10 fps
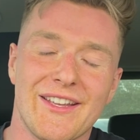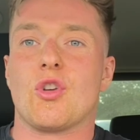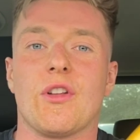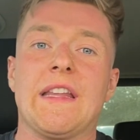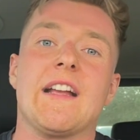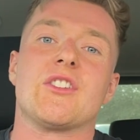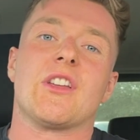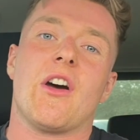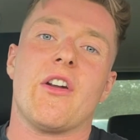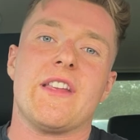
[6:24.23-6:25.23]
Jordan
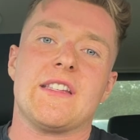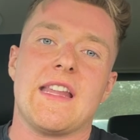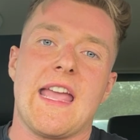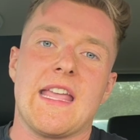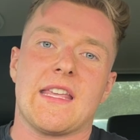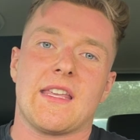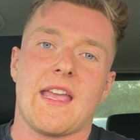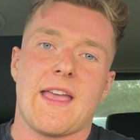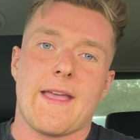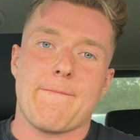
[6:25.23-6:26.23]
actually hurt his neck,
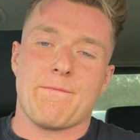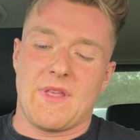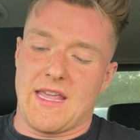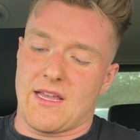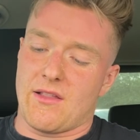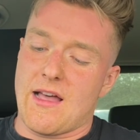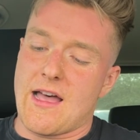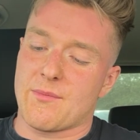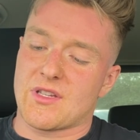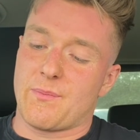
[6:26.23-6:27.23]
he
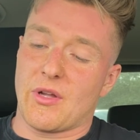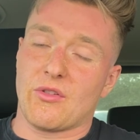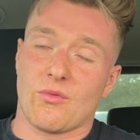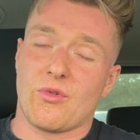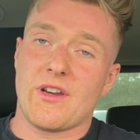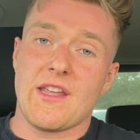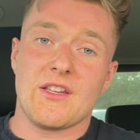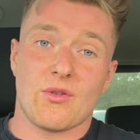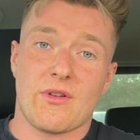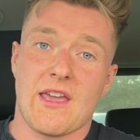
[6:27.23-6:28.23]
collapsed, but don't worry,
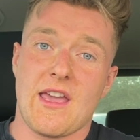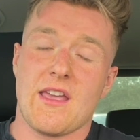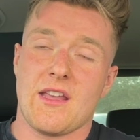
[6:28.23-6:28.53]
he's okay.